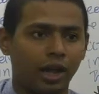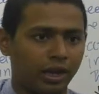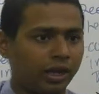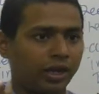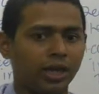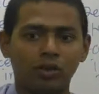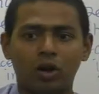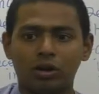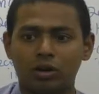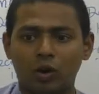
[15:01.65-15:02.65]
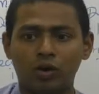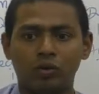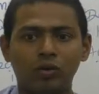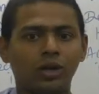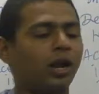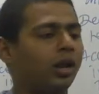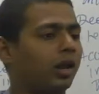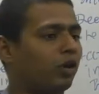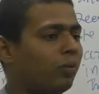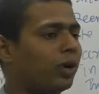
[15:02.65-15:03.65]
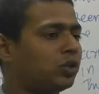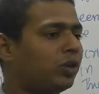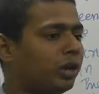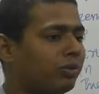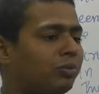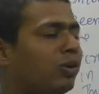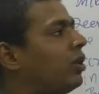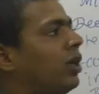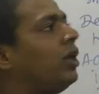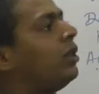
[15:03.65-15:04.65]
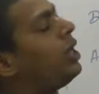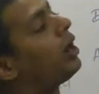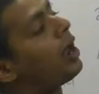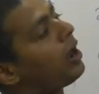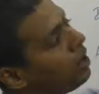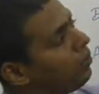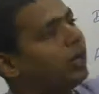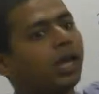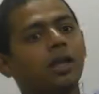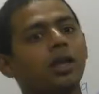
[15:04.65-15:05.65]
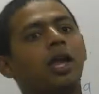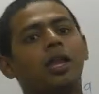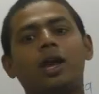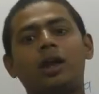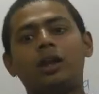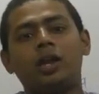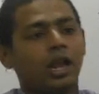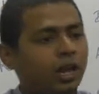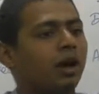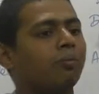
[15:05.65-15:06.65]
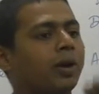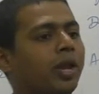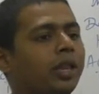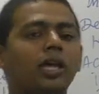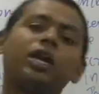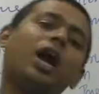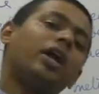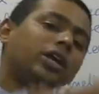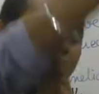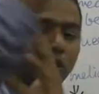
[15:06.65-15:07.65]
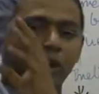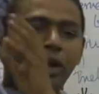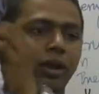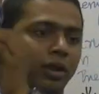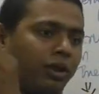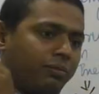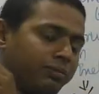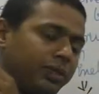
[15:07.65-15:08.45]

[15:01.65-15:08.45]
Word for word: Like India is not not good country. Nobody should invest because they are randomly taking any country, any company, and they are saying, ah, it is also Indian income.